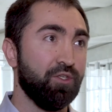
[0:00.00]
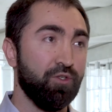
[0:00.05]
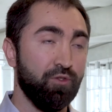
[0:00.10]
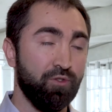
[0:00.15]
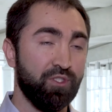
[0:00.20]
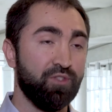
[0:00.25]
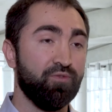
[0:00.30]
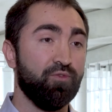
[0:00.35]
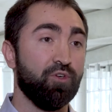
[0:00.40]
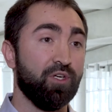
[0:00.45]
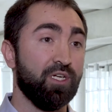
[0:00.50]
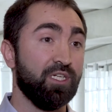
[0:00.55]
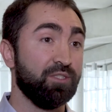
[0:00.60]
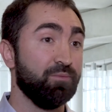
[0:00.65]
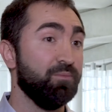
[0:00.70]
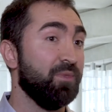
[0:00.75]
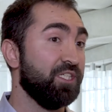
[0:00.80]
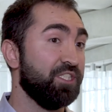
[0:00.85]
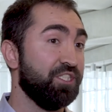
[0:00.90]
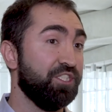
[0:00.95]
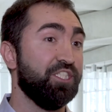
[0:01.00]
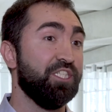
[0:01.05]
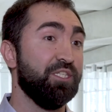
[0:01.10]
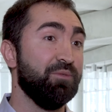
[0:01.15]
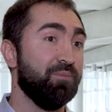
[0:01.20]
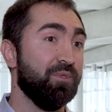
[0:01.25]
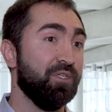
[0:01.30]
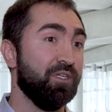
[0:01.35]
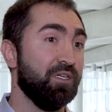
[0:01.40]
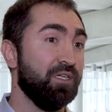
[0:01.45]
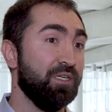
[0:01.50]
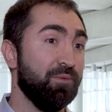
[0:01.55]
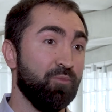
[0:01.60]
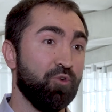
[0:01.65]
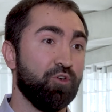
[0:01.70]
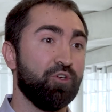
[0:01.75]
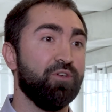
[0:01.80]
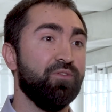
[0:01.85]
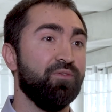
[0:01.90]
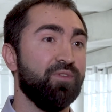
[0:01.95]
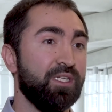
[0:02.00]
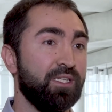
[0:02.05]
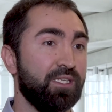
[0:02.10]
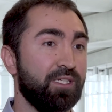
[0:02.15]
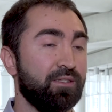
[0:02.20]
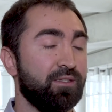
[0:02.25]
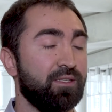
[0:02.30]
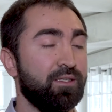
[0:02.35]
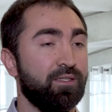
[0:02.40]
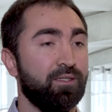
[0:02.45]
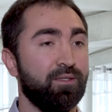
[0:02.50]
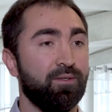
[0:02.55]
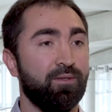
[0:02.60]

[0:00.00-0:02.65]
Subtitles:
goods for us much cheaper and more conveniently.